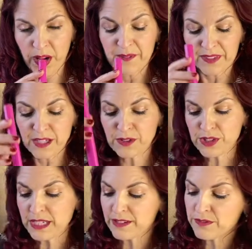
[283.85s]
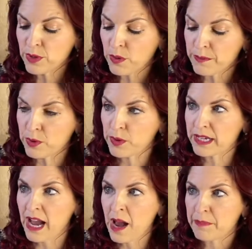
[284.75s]
Can you see, even though I'm going
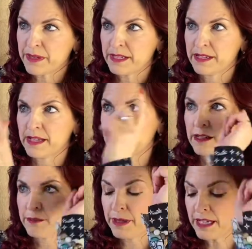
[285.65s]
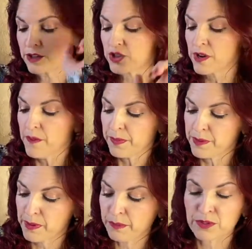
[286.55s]
up in pitch, the
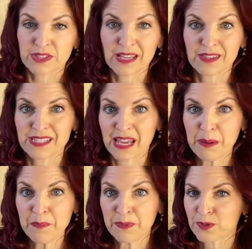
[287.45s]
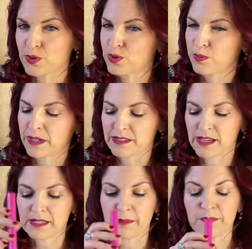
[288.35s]
bubbles stay the same? Super
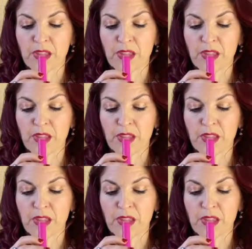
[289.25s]
exciting.